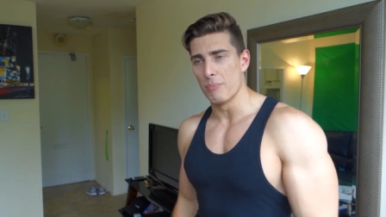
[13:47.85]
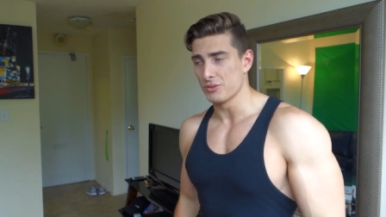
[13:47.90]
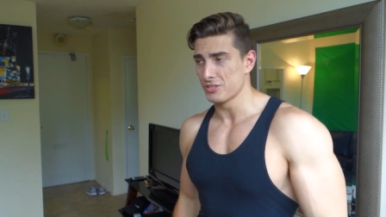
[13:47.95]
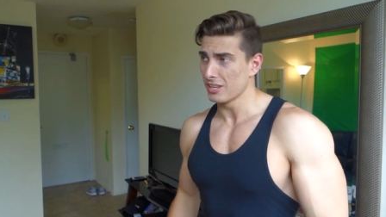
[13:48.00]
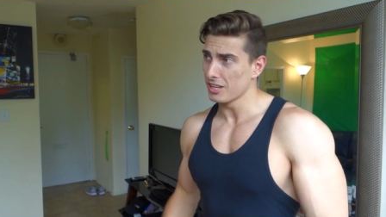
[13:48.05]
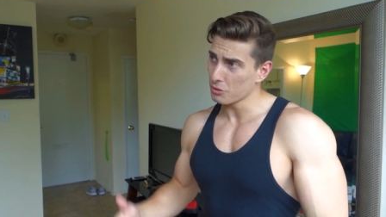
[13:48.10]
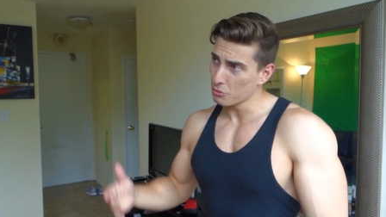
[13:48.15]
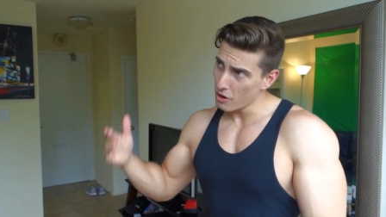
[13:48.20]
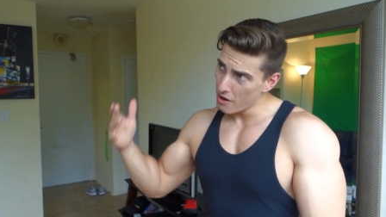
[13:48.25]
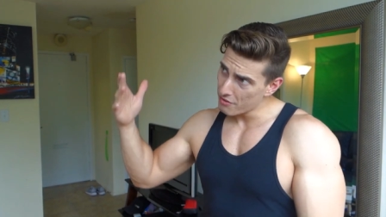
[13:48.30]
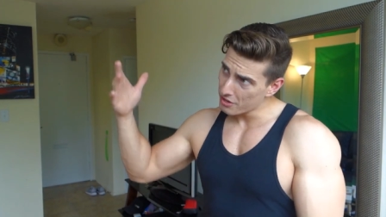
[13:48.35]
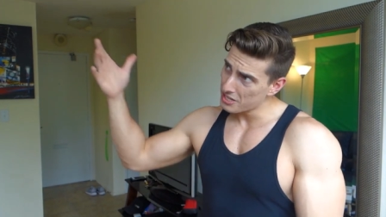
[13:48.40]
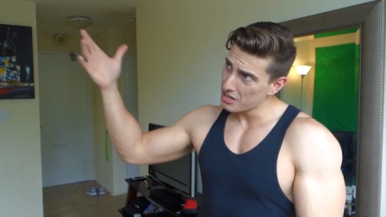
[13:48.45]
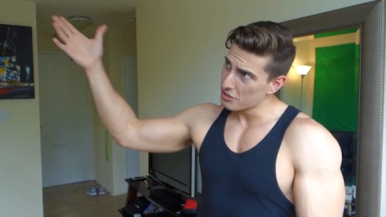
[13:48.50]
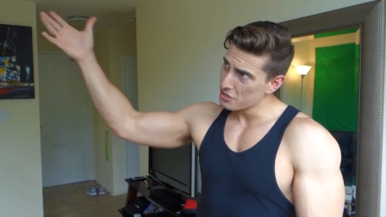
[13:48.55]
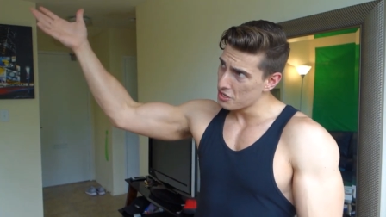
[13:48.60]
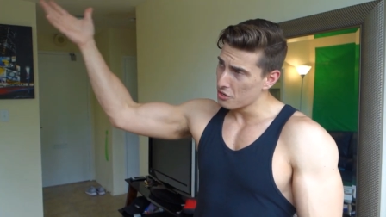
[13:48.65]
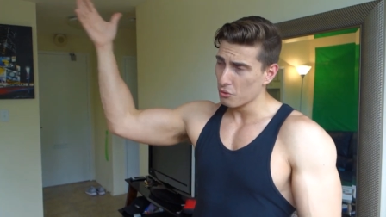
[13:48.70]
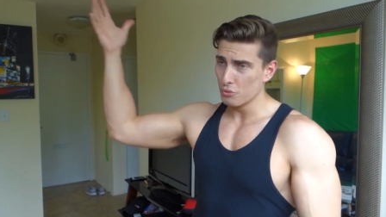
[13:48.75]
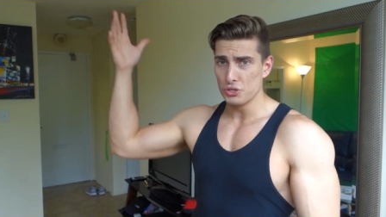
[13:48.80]
It's not like we're ever
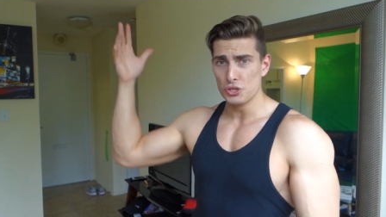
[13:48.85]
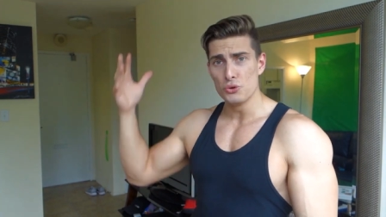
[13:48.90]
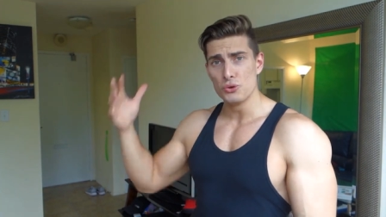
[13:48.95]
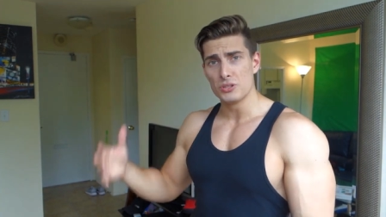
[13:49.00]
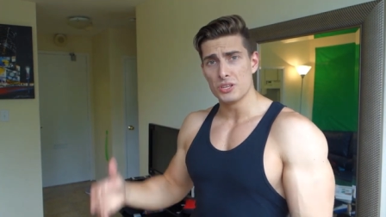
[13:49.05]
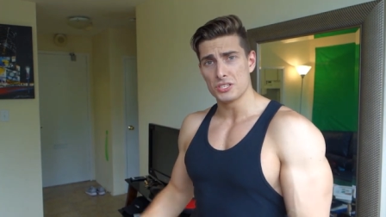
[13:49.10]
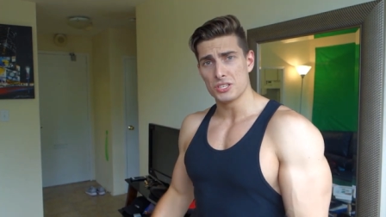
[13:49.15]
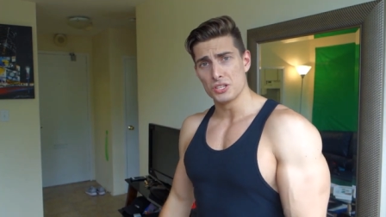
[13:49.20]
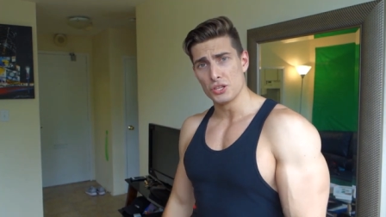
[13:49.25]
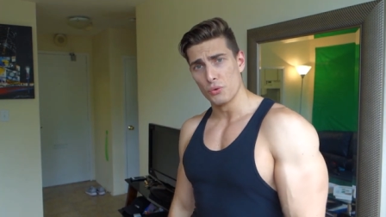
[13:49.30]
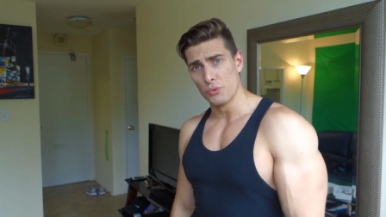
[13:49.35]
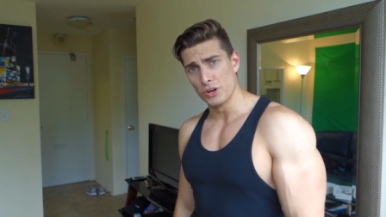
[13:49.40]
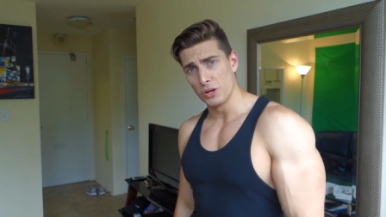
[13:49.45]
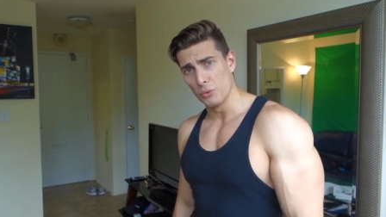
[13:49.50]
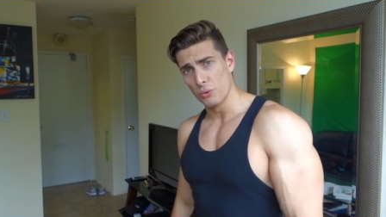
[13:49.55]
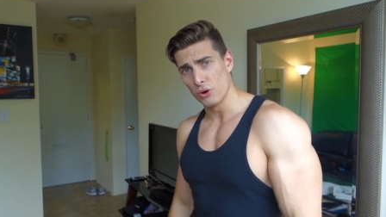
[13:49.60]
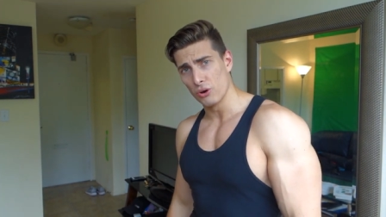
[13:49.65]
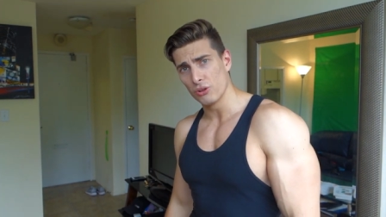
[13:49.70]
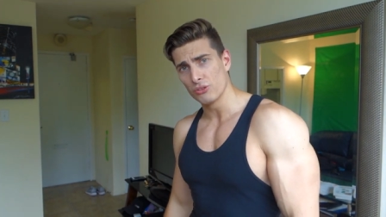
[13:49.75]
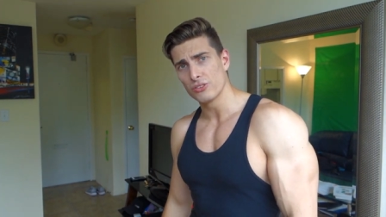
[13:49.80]
gonna, use this in the
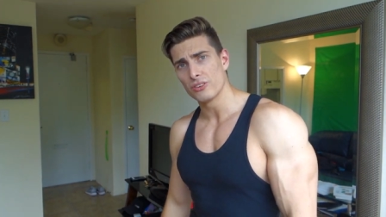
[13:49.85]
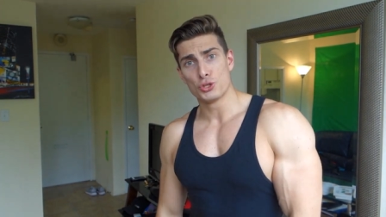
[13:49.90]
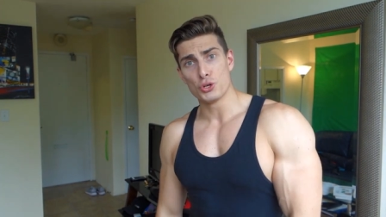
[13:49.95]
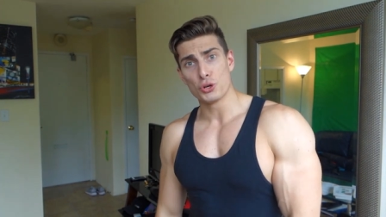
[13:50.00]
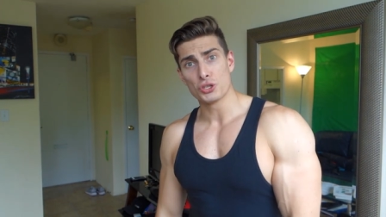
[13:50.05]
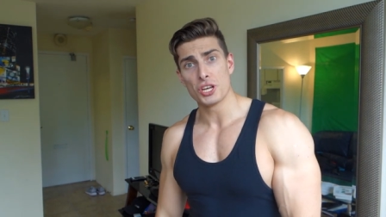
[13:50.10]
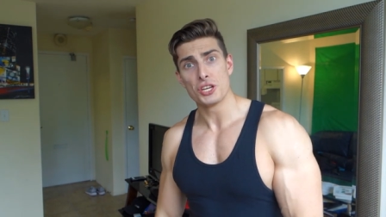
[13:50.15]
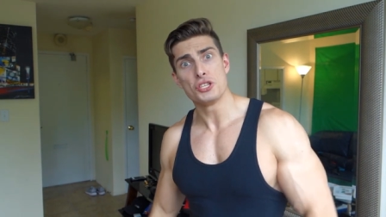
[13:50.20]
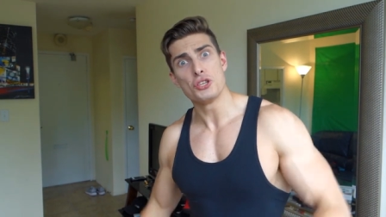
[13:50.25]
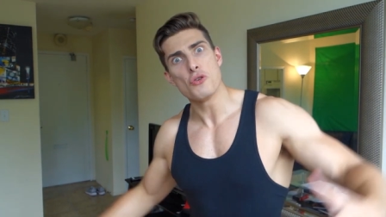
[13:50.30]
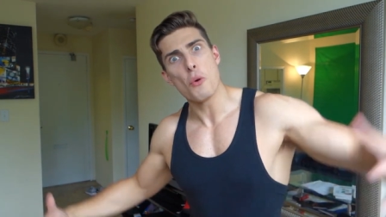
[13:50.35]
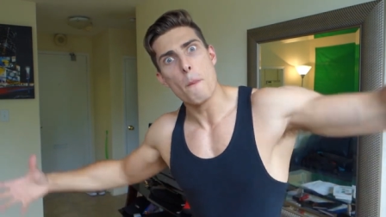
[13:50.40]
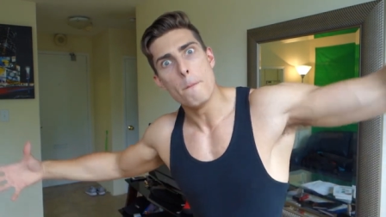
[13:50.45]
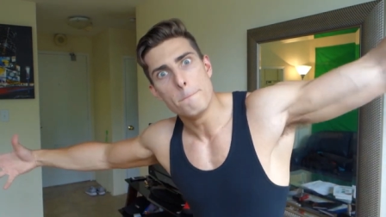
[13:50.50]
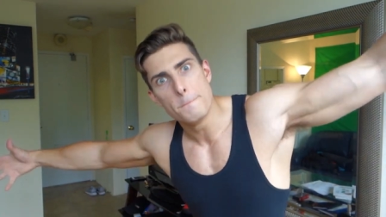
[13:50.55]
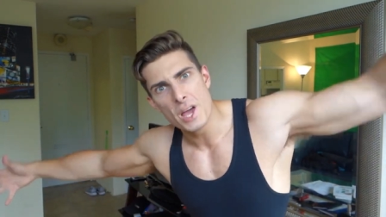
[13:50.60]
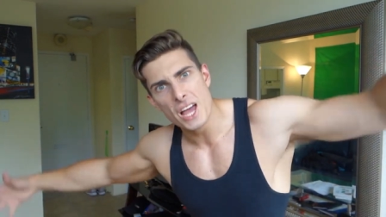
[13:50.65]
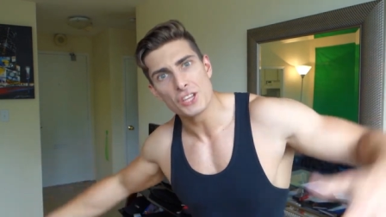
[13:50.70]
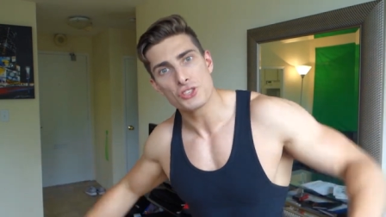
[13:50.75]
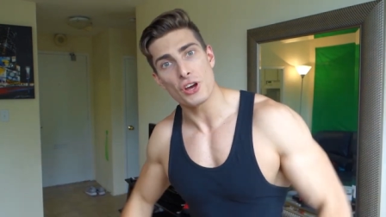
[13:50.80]
real world. Well, joke's on you,
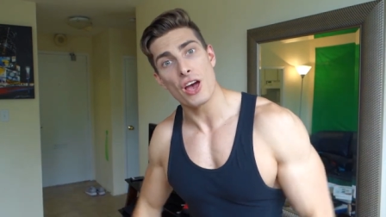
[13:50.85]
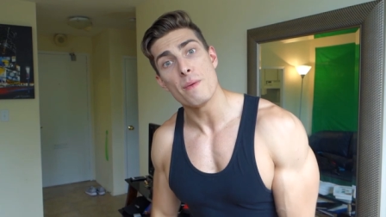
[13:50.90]
bitch.